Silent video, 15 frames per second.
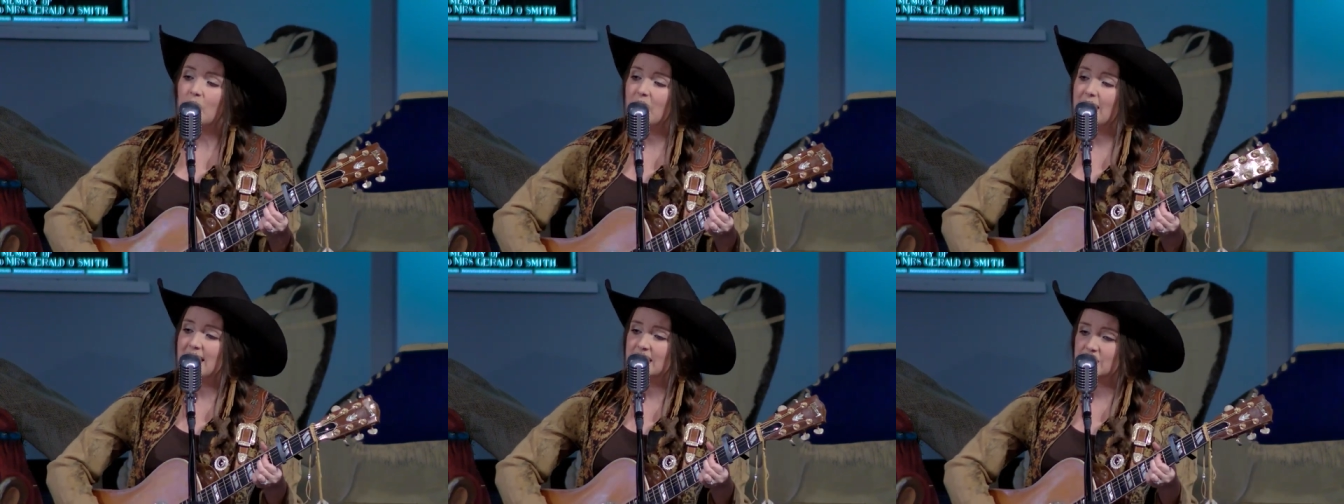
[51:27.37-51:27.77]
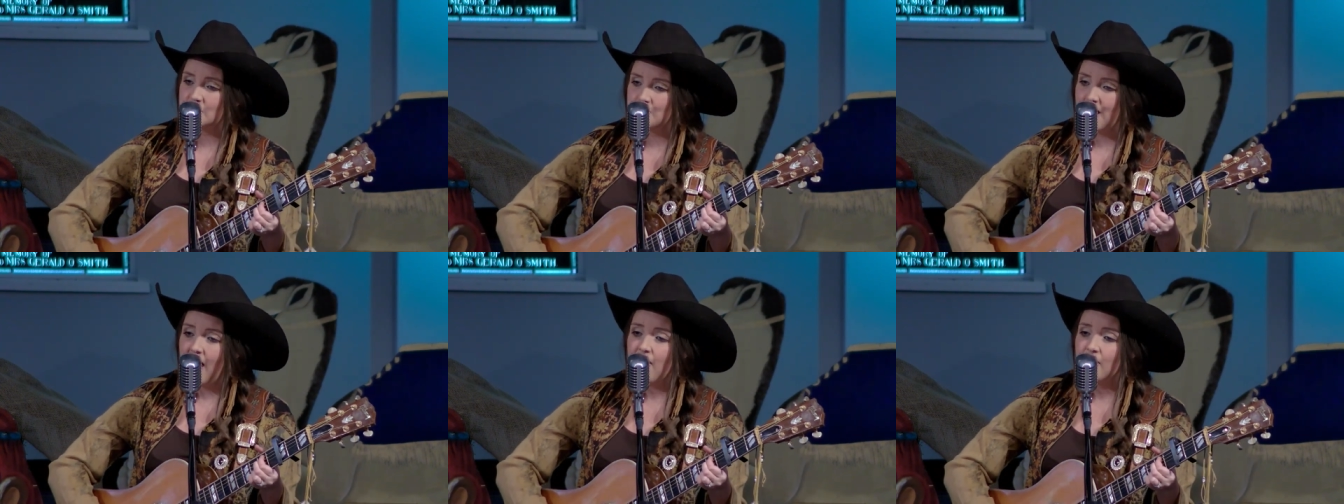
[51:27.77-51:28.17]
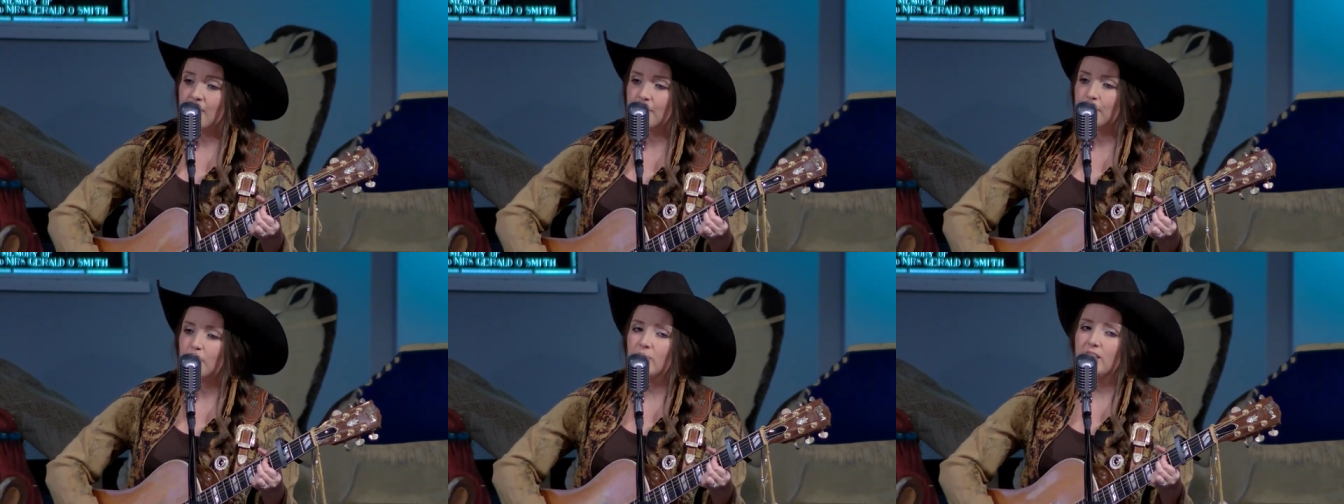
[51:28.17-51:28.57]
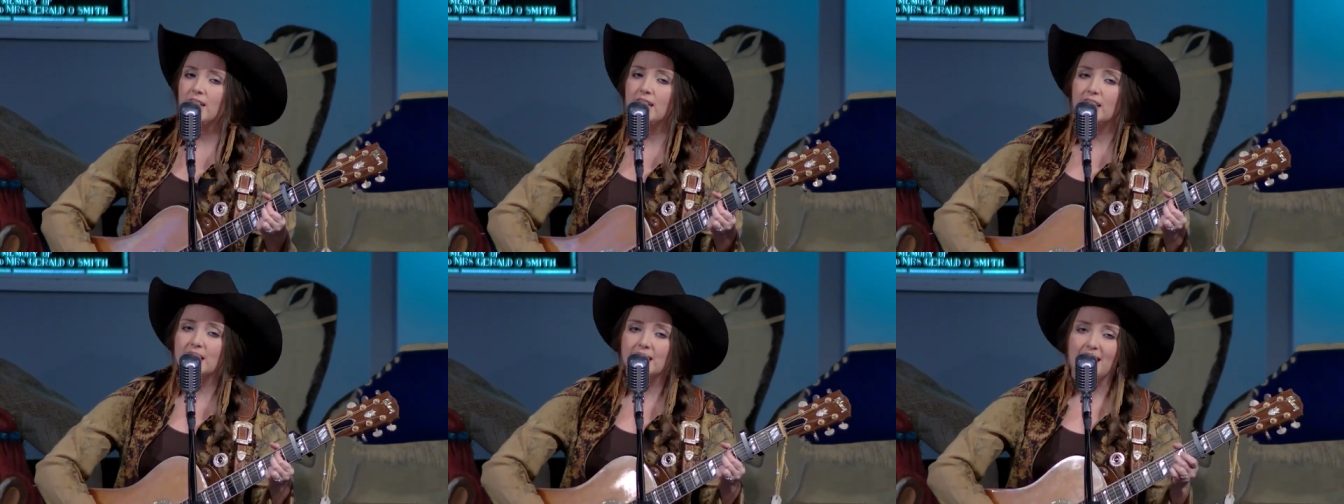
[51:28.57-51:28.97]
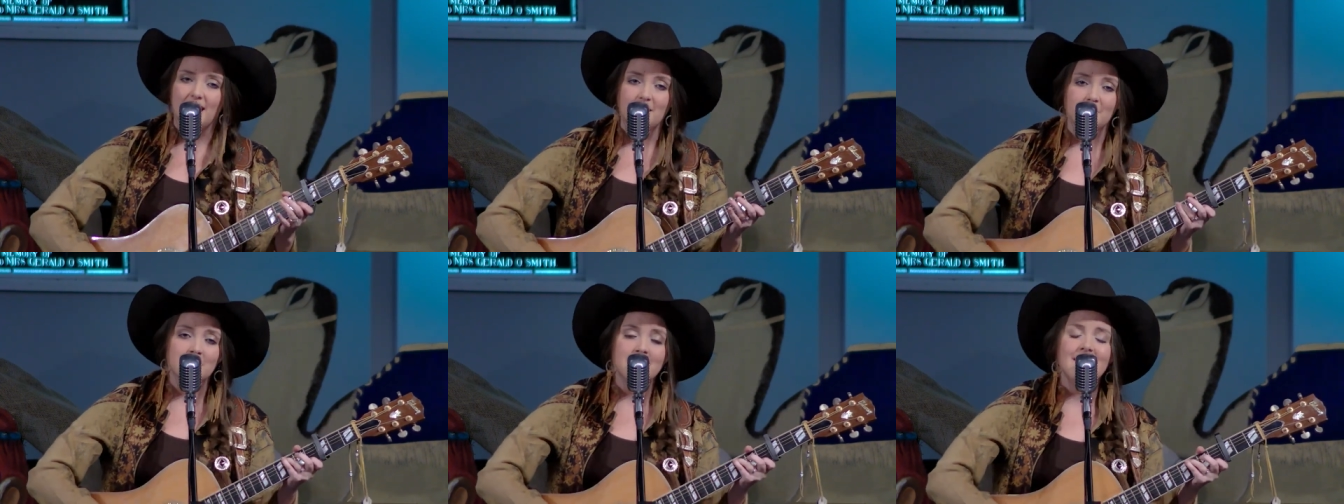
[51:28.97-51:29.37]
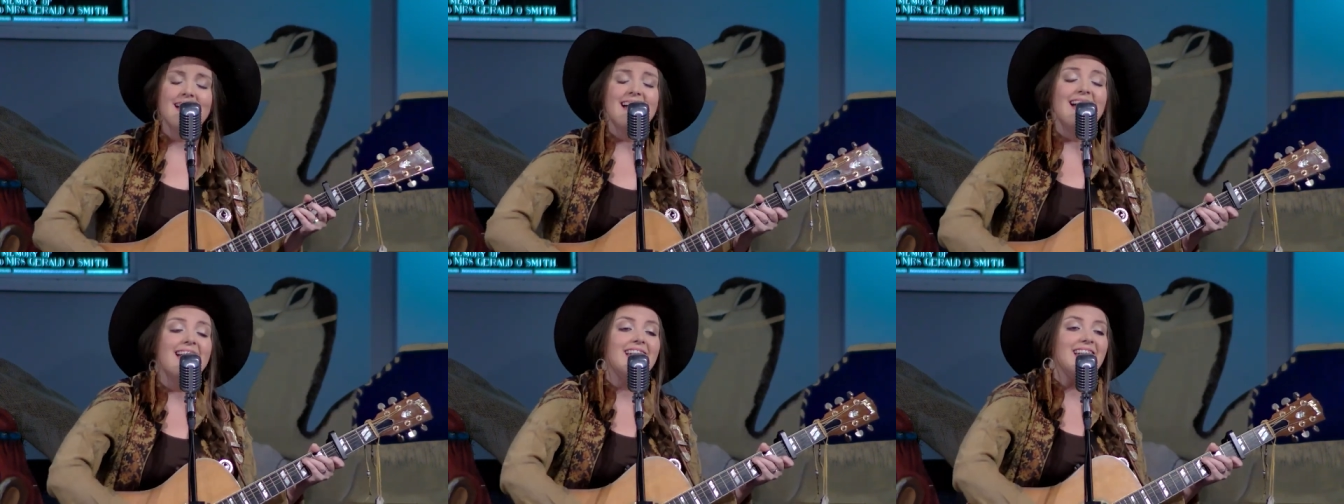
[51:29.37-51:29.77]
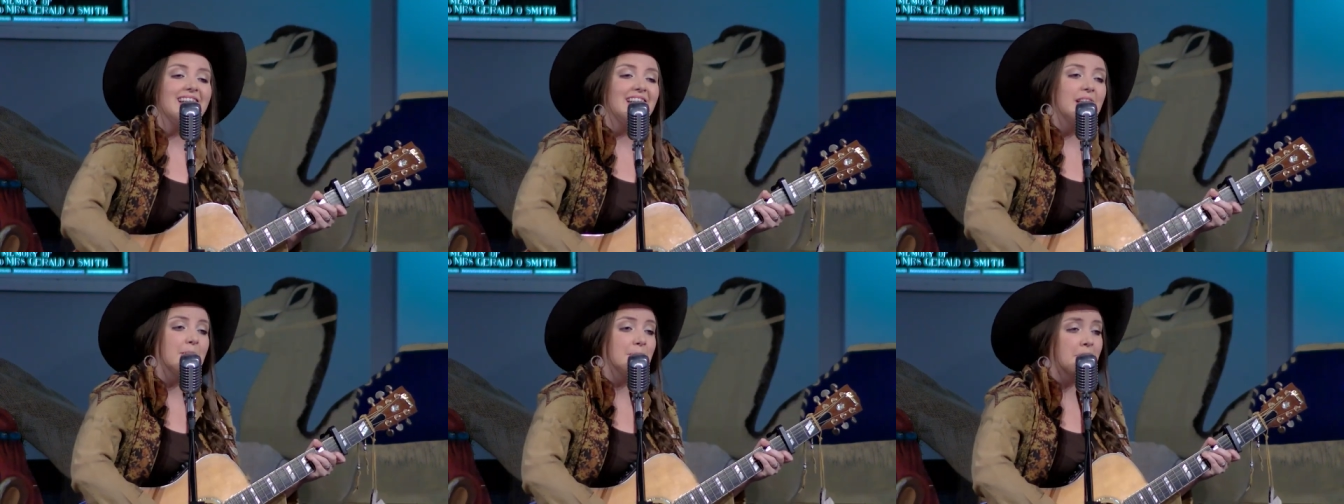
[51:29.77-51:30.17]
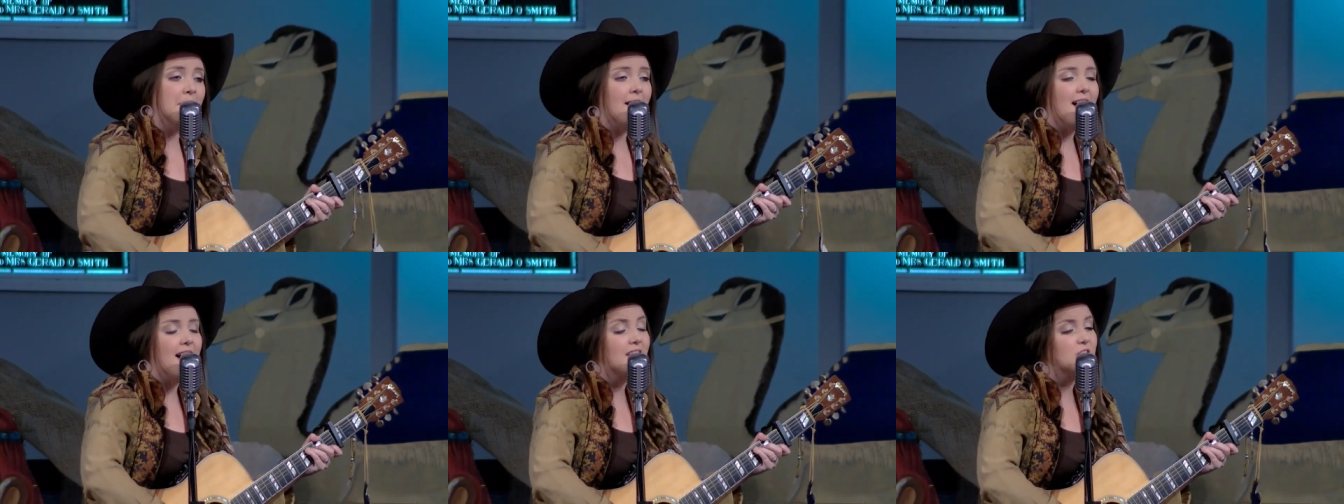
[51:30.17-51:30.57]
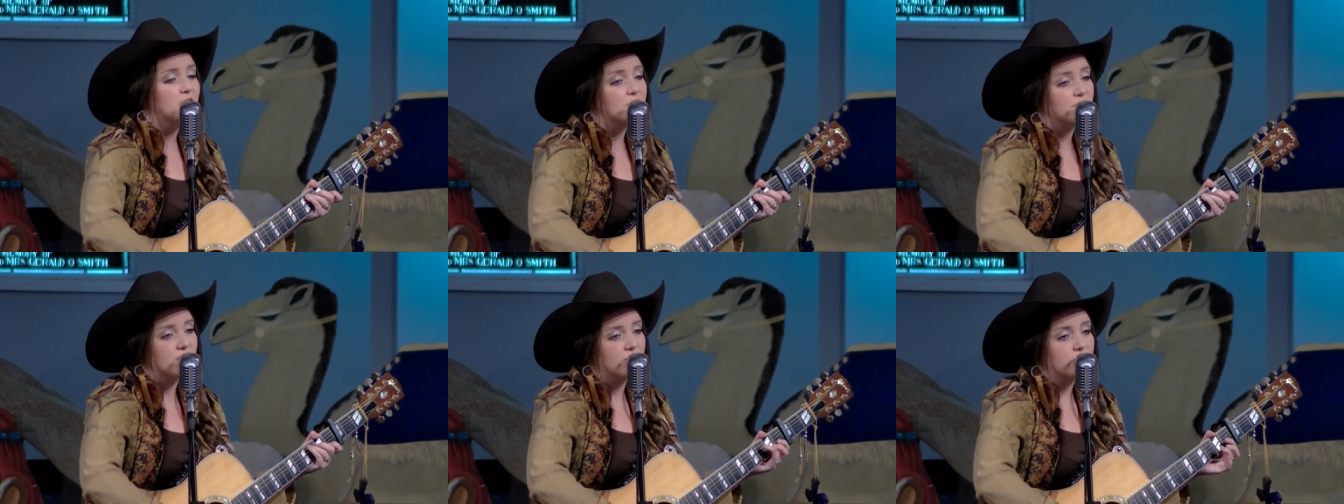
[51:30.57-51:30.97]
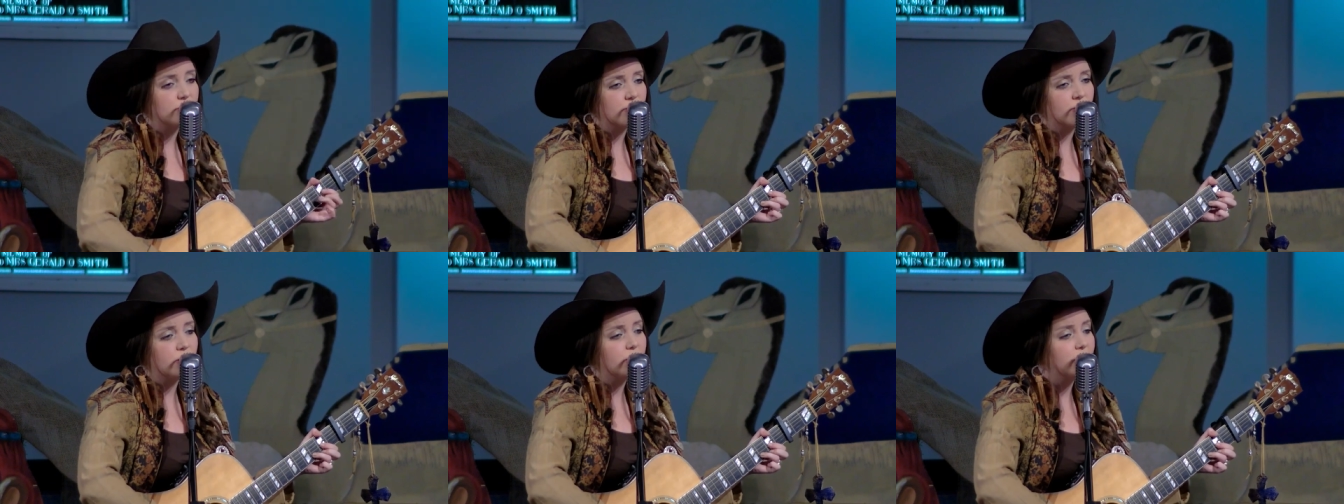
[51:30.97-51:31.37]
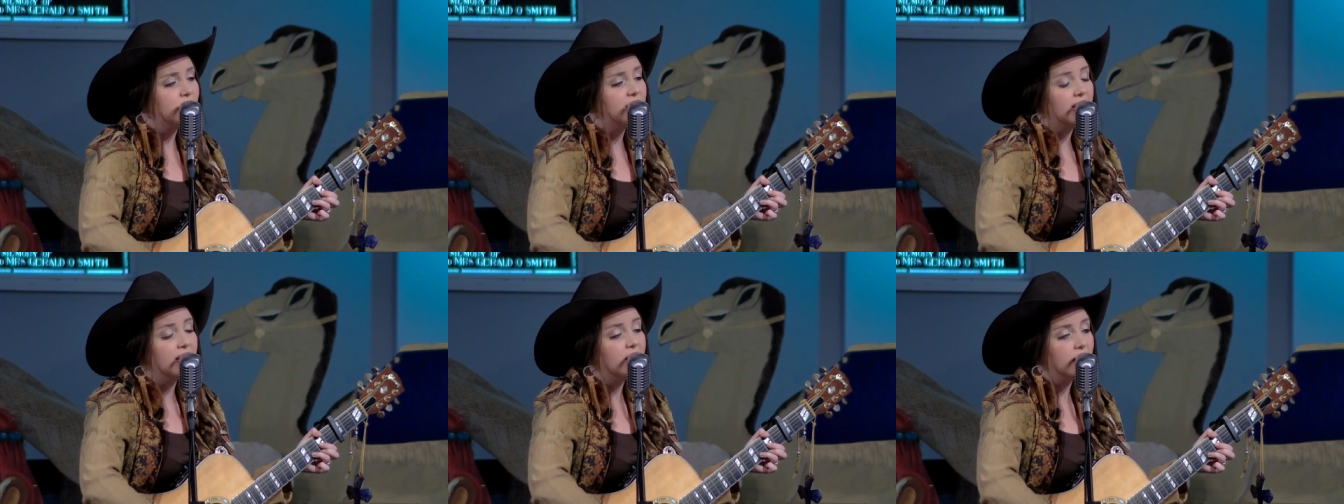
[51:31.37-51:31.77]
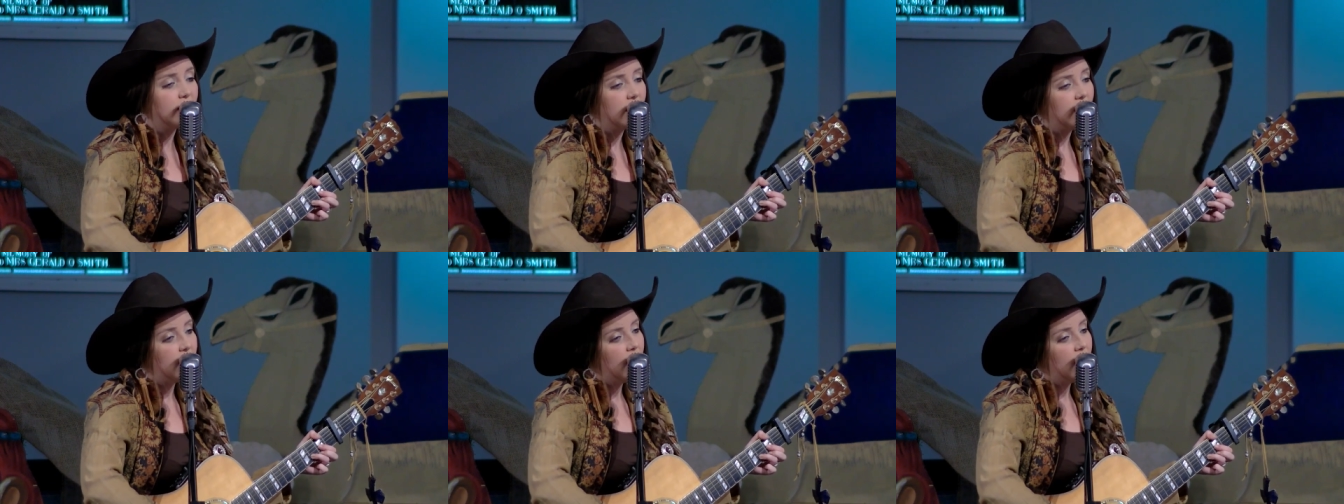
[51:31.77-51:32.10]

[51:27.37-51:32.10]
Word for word: wise men three came many miles and journeyed